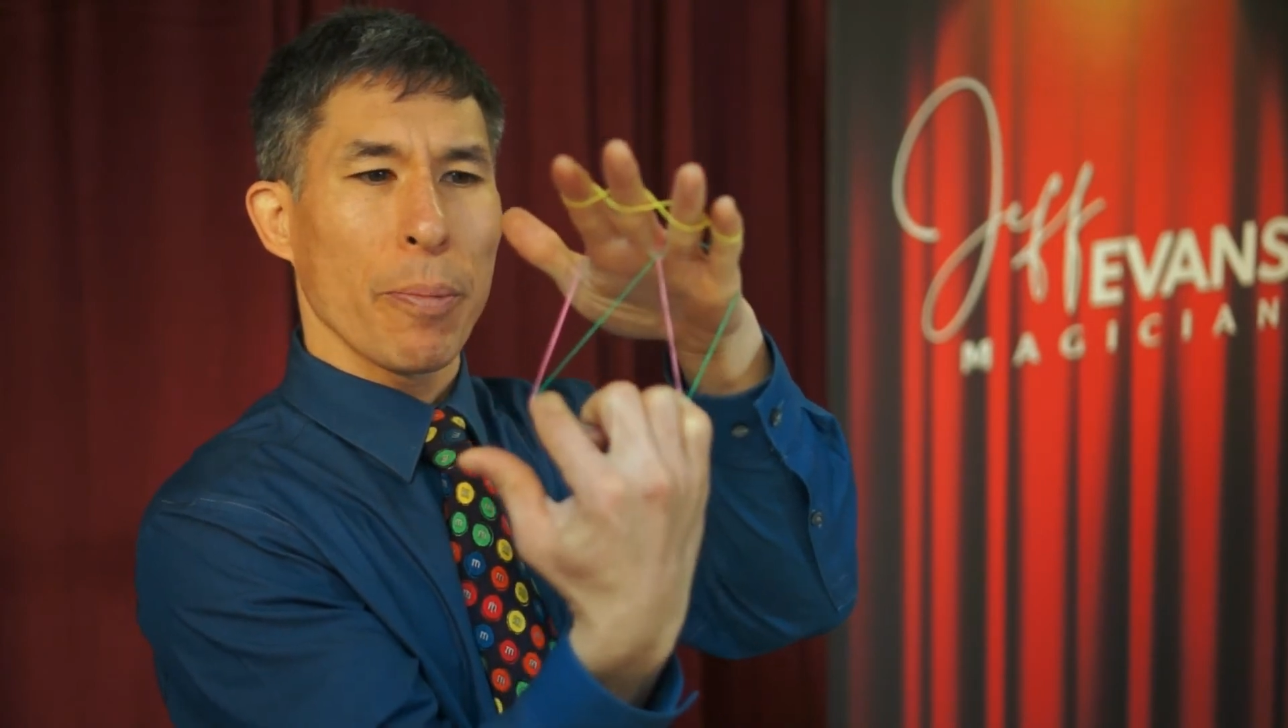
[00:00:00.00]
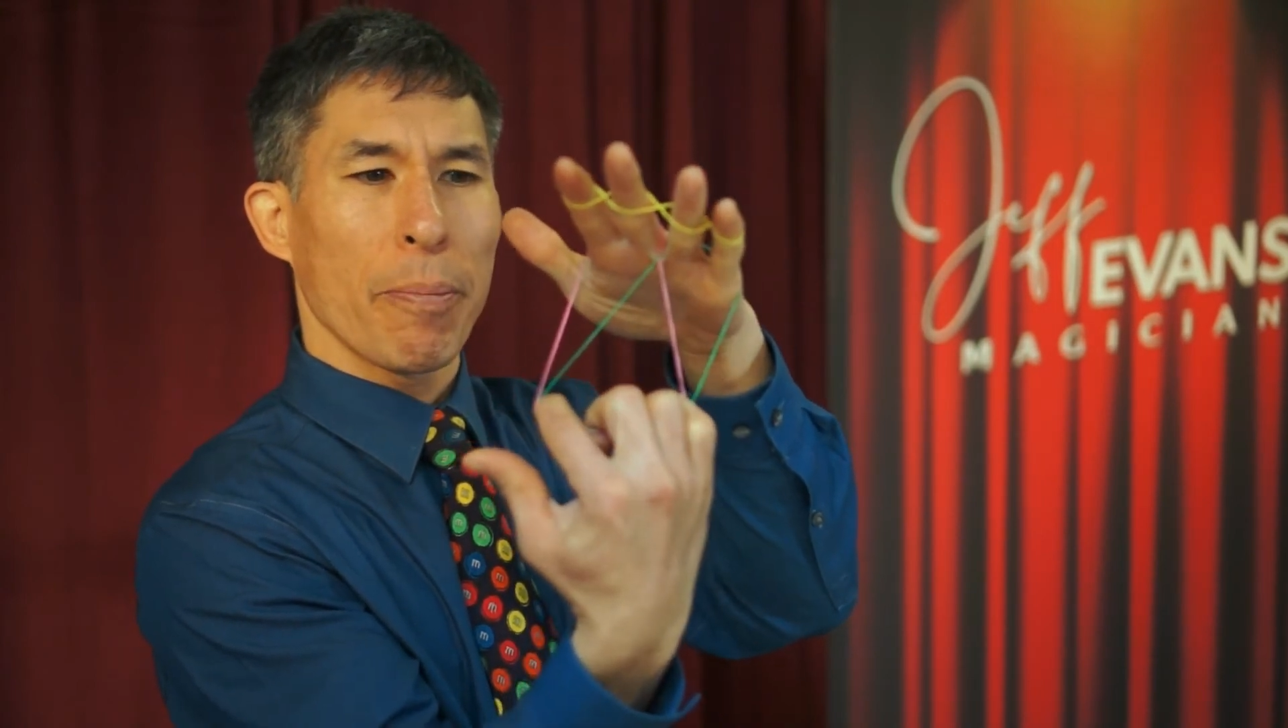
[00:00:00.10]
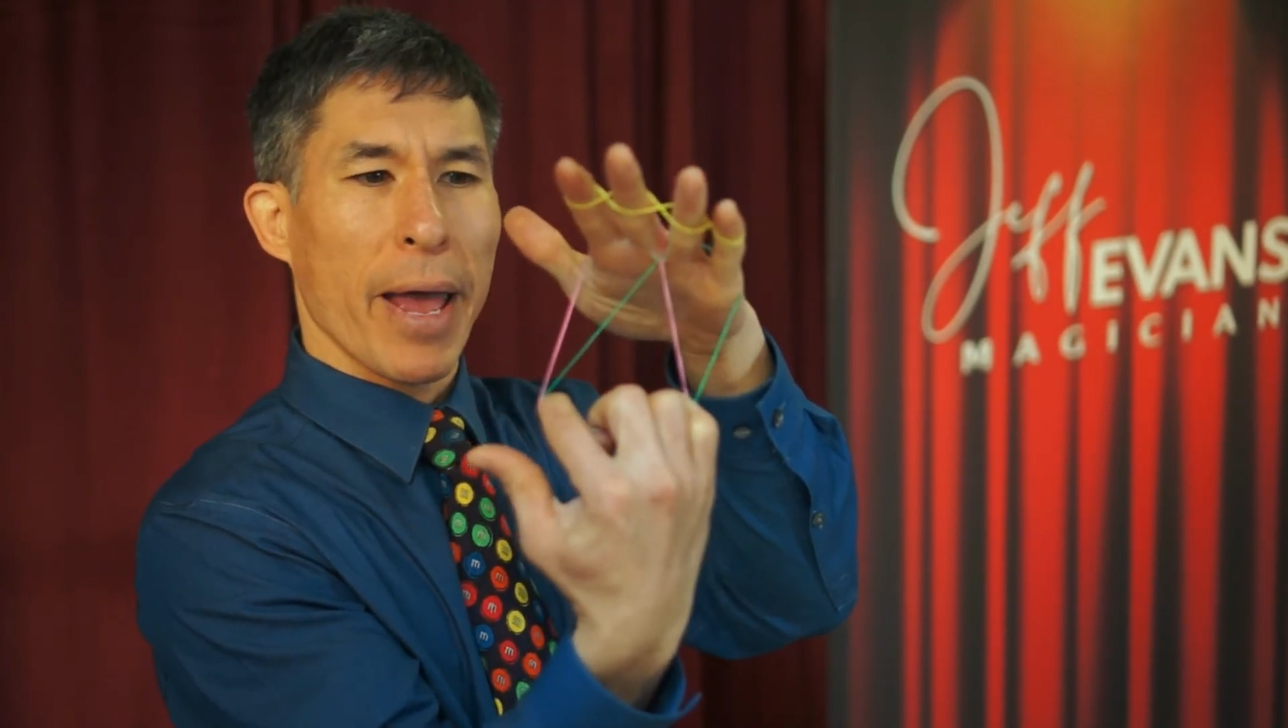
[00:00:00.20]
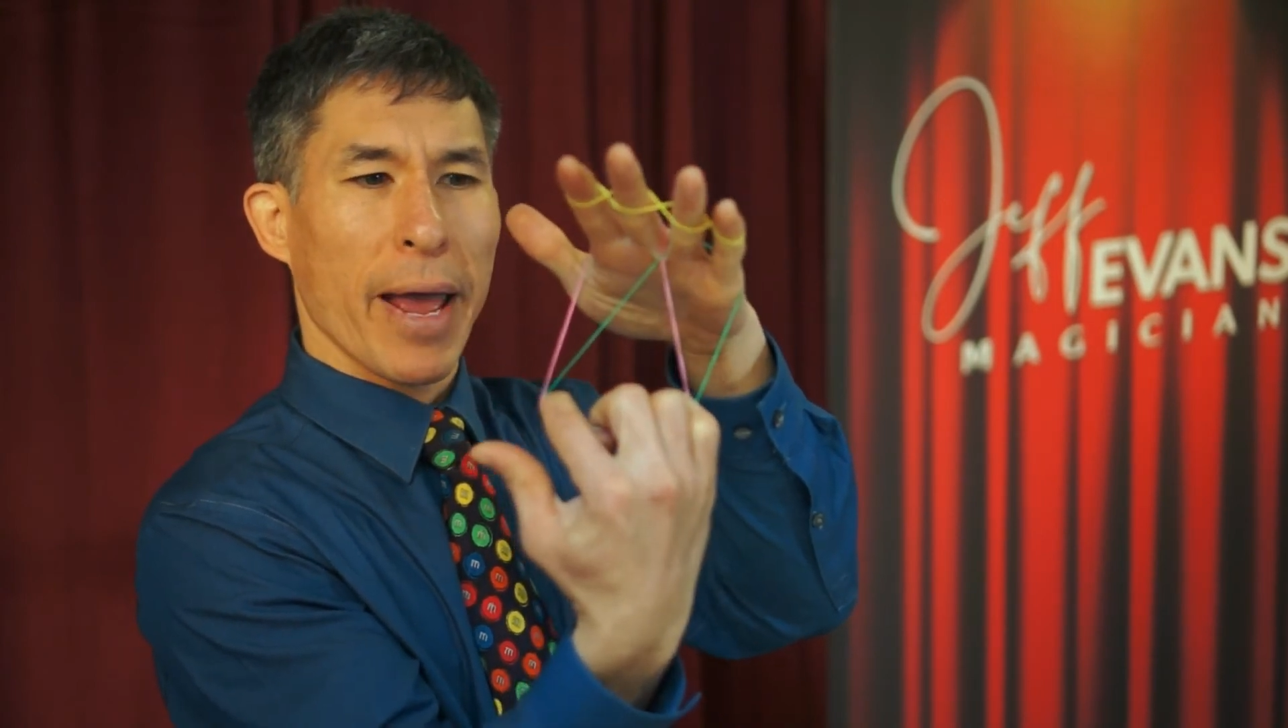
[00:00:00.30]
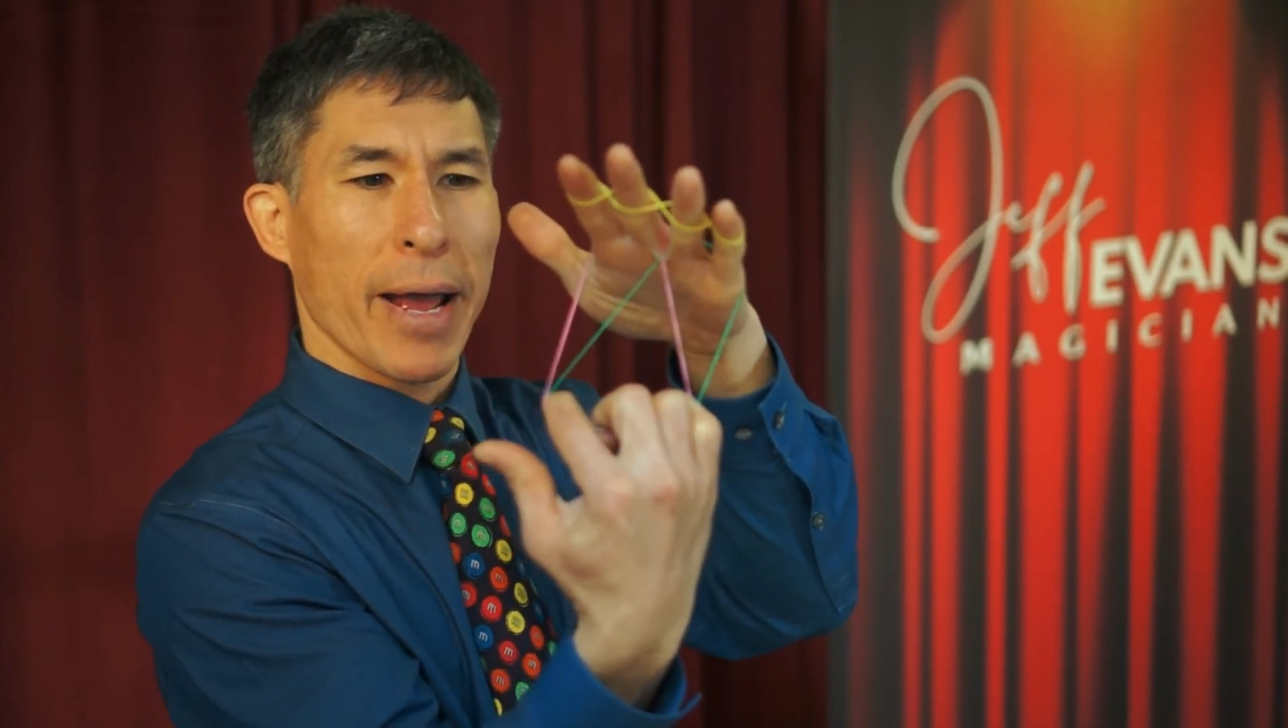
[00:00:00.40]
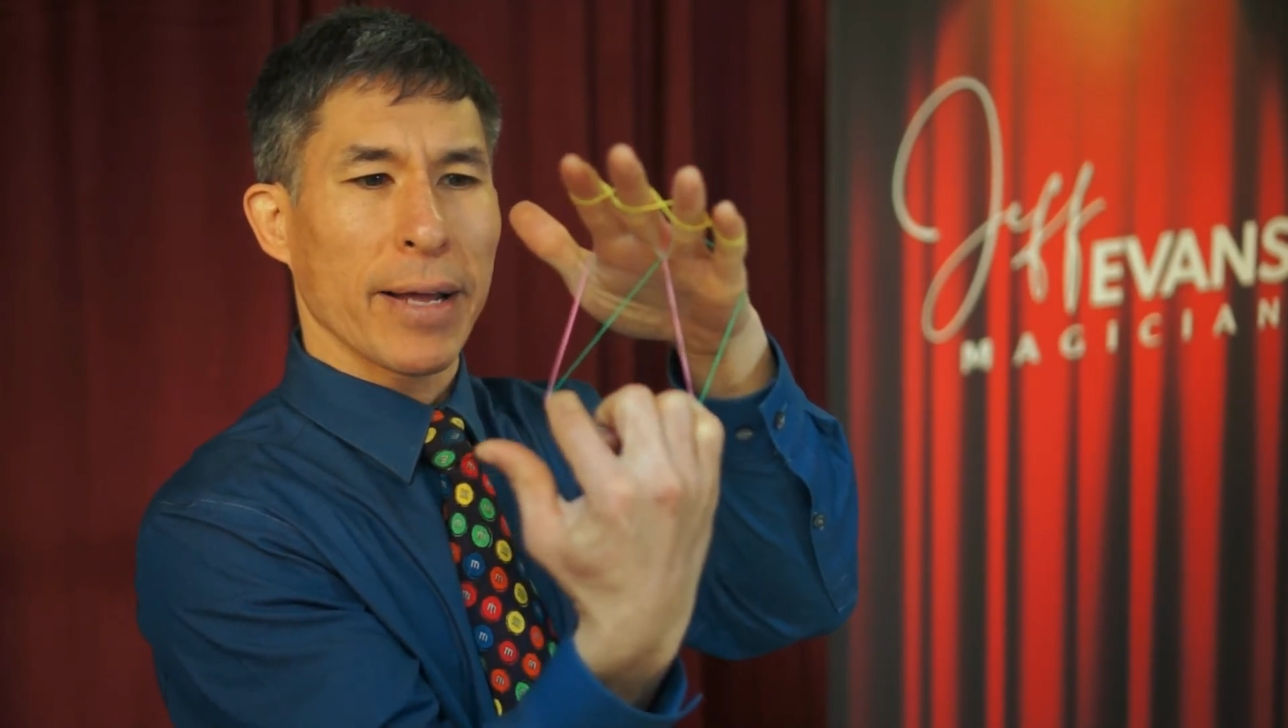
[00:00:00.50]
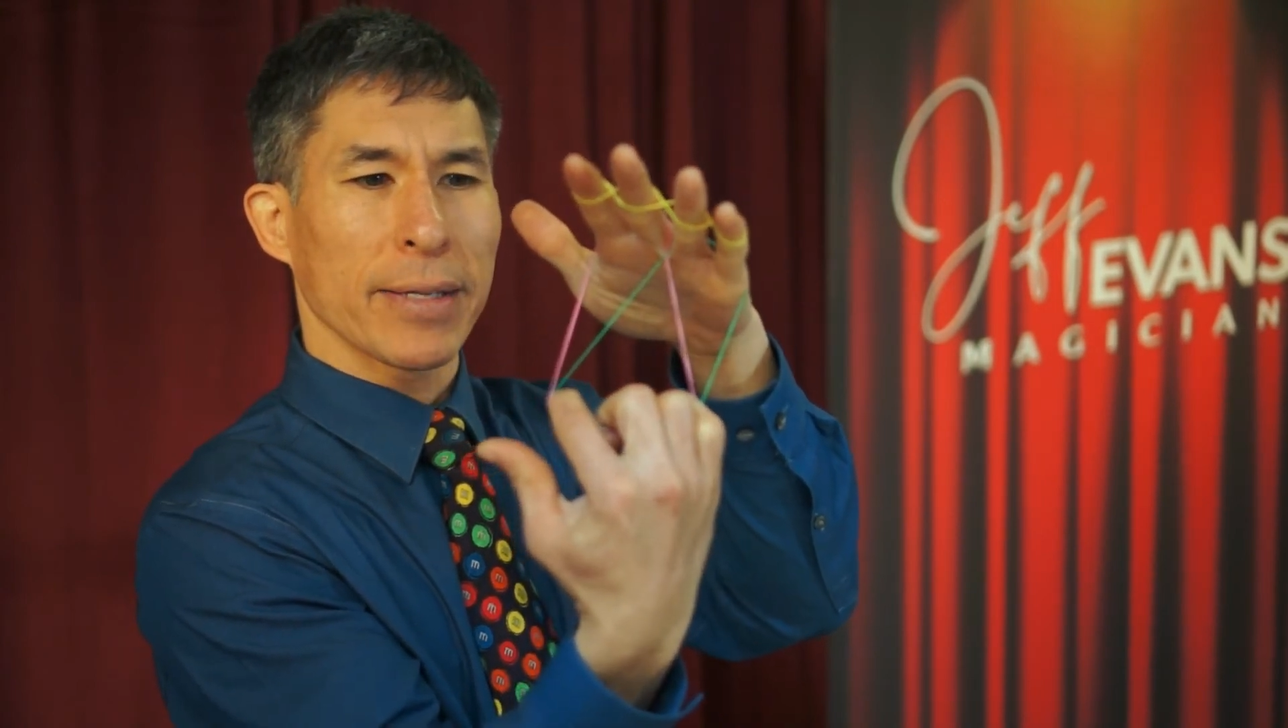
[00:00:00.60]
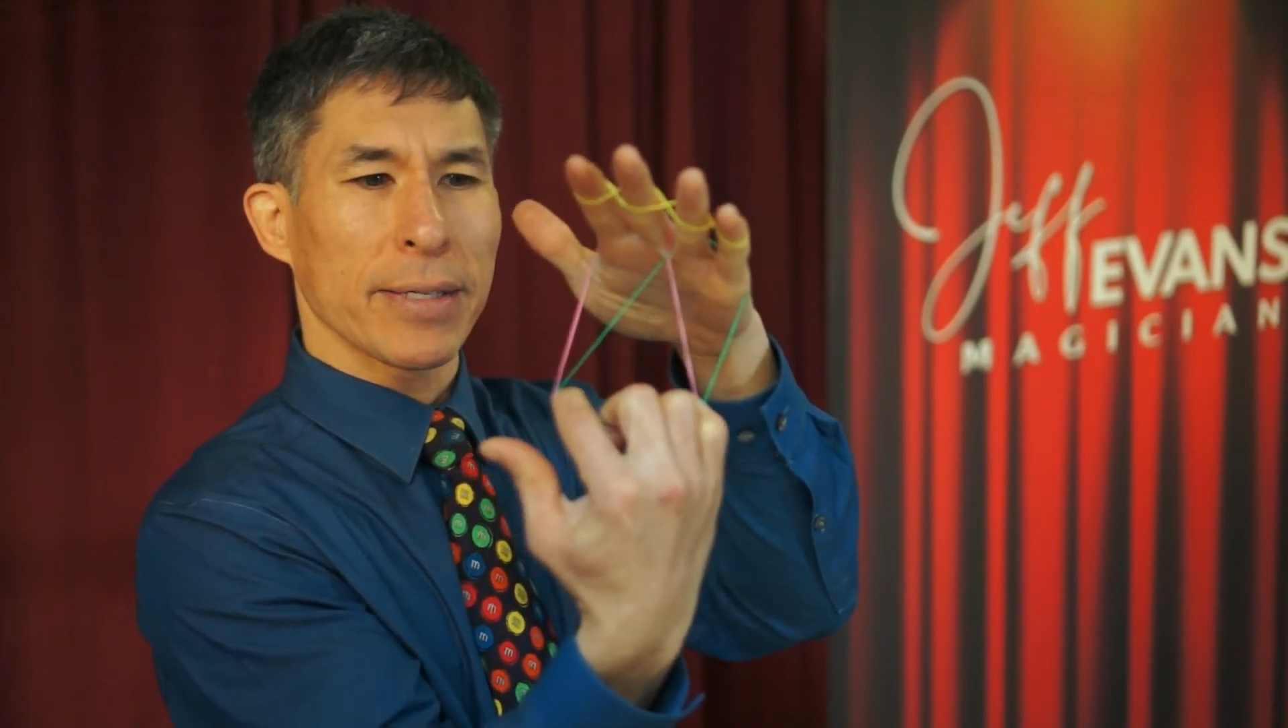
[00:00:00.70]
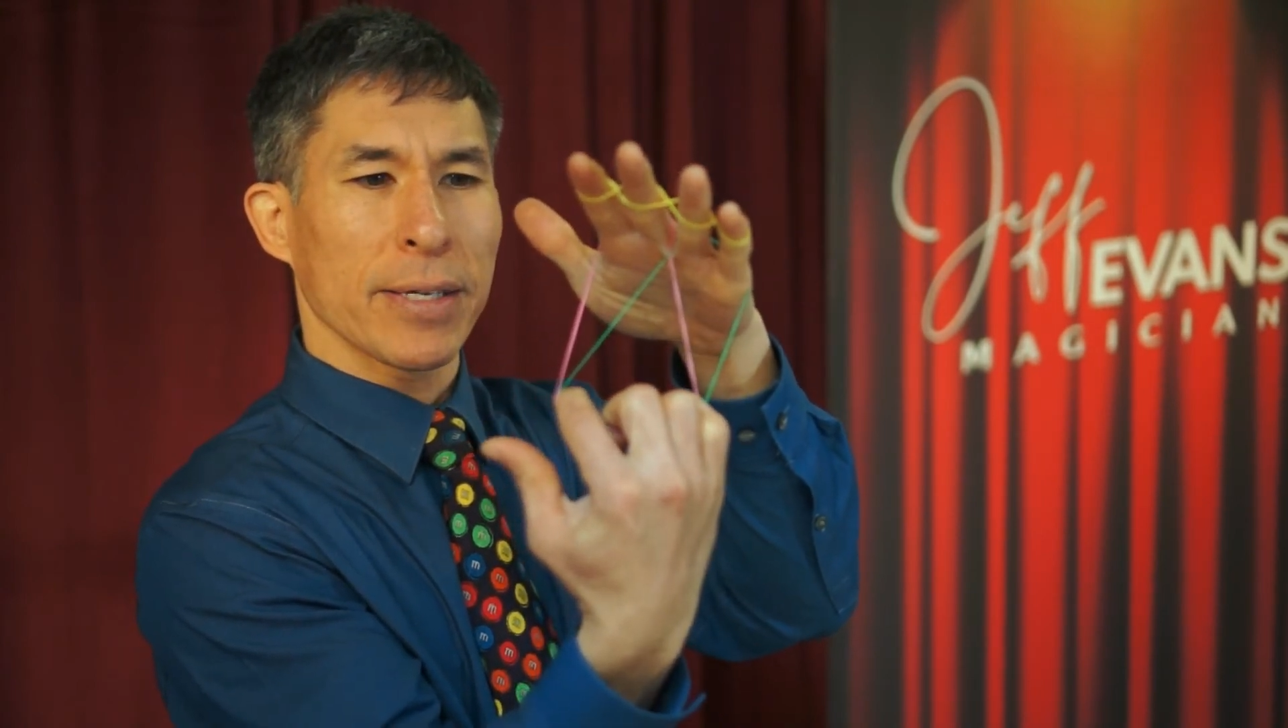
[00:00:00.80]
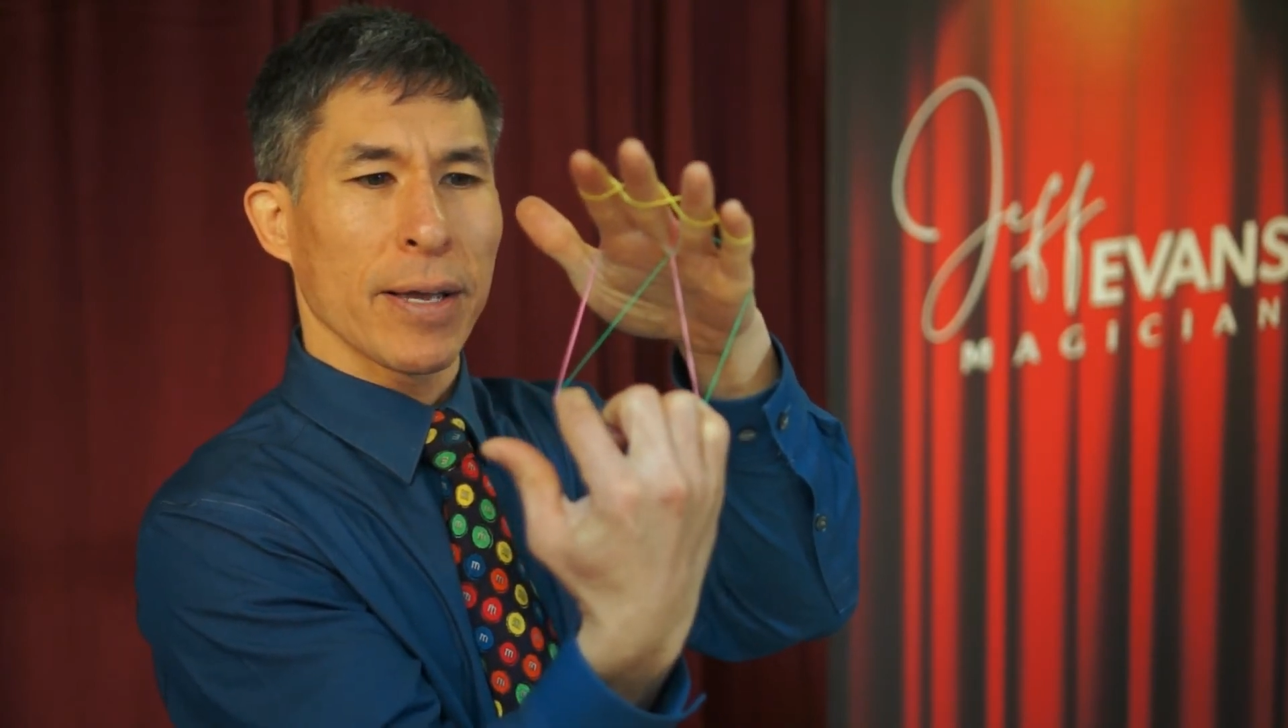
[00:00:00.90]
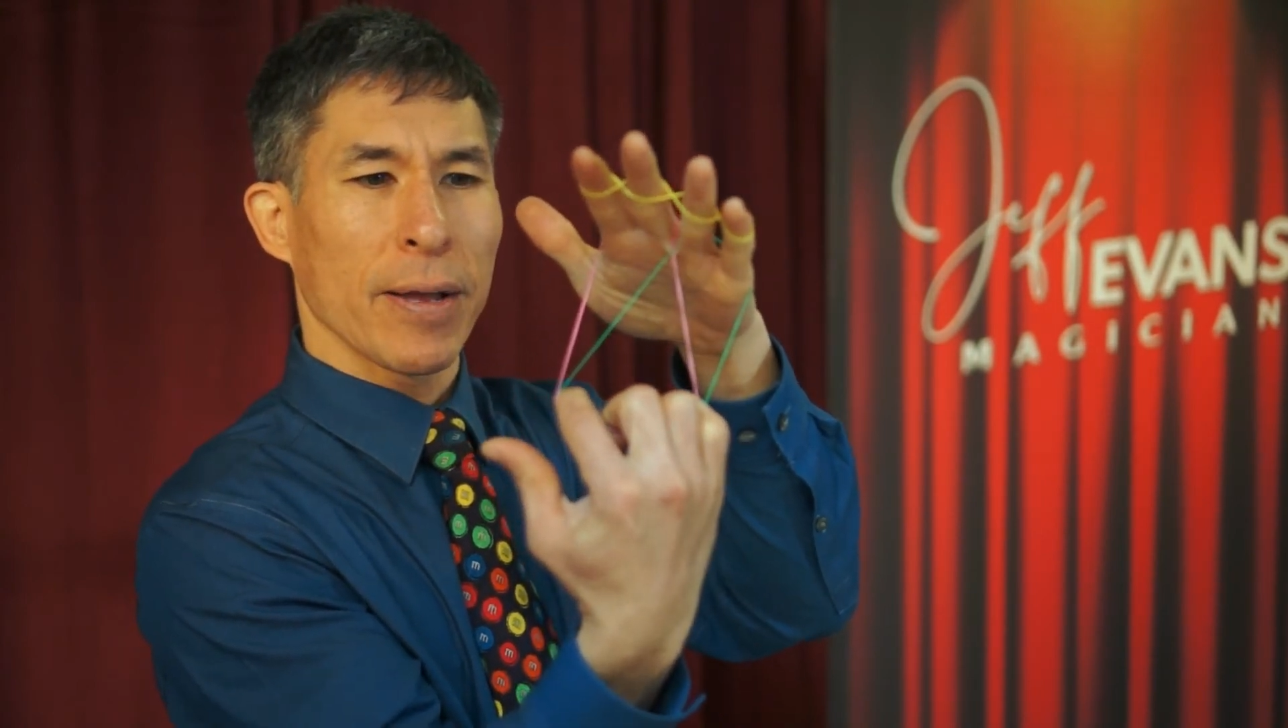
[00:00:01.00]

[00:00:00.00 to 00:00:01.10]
bands